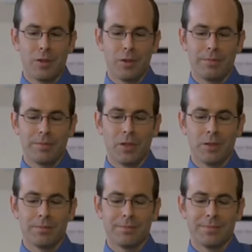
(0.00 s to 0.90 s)
you're
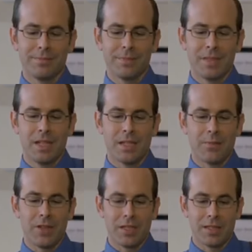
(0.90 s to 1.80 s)
saying
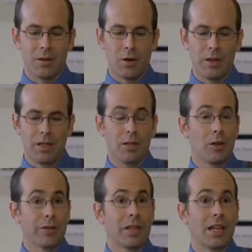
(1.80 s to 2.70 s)
some things that are going a little
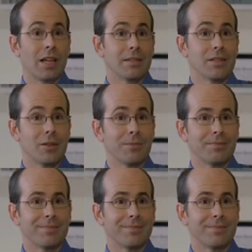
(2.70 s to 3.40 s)
over the line, so.